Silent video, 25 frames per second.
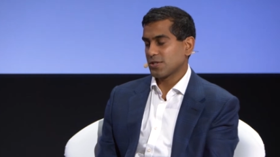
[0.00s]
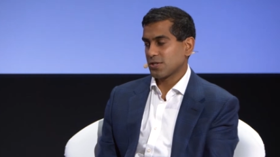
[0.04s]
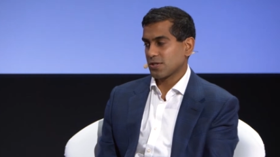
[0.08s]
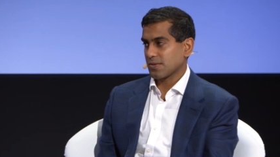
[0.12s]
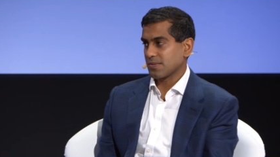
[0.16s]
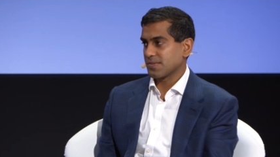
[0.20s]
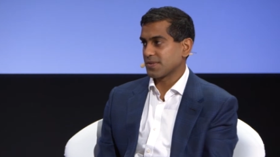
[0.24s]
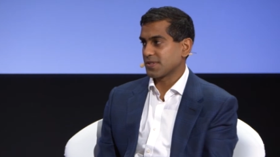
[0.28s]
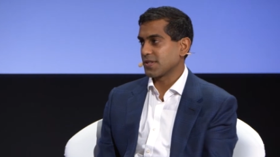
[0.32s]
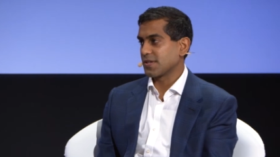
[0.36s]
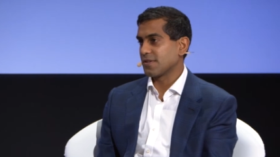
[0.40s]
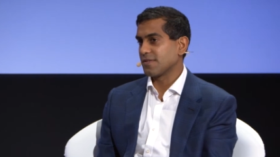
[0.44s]
in
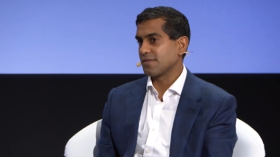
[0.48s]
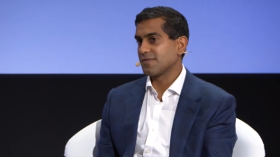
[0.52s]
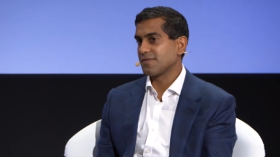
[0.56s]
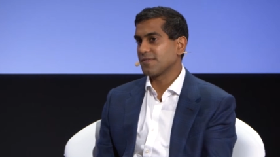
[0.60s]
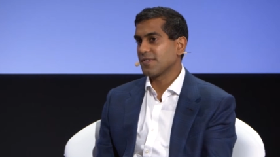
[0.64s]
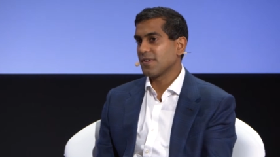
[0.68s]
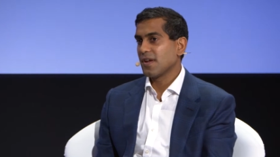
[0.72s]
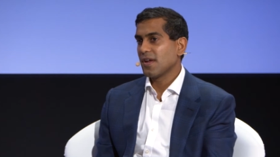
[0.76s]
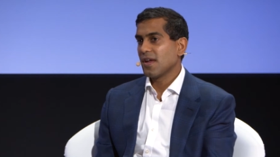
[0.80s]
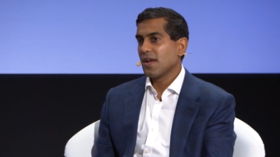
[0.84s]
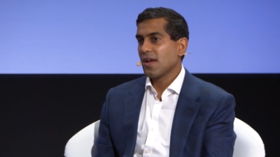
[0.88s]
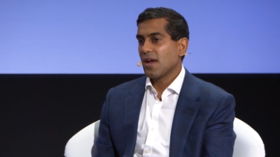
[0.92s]
terms
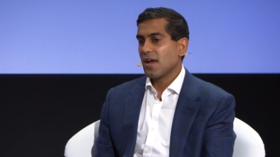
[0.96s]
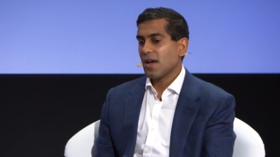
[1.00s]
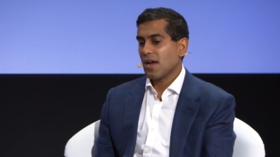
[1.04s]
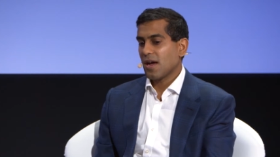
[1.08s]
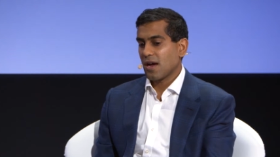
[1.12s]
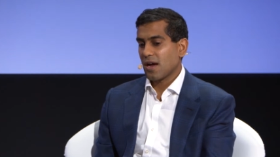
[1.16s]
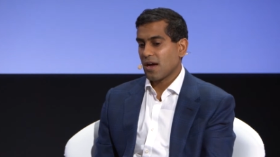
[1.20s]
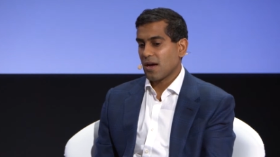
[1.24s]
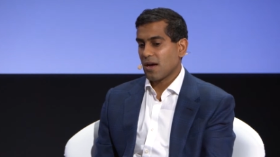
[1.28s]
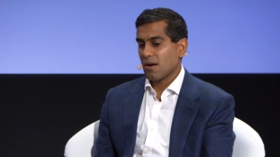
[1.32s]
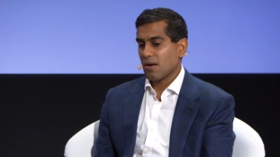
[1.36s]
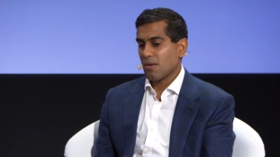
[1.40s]
of
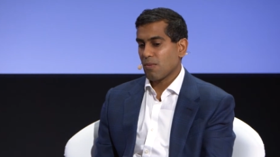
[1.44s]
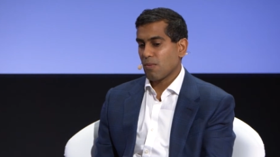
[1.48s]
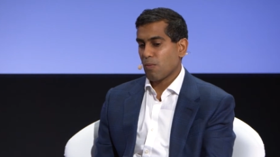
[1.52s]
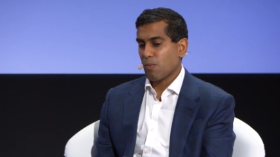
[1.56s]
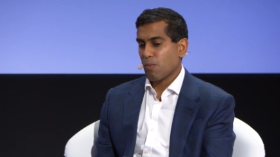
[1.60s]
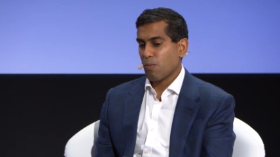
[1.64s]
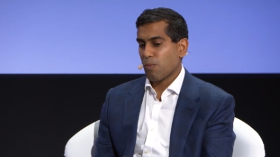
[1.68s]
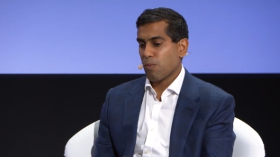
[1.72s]
uh,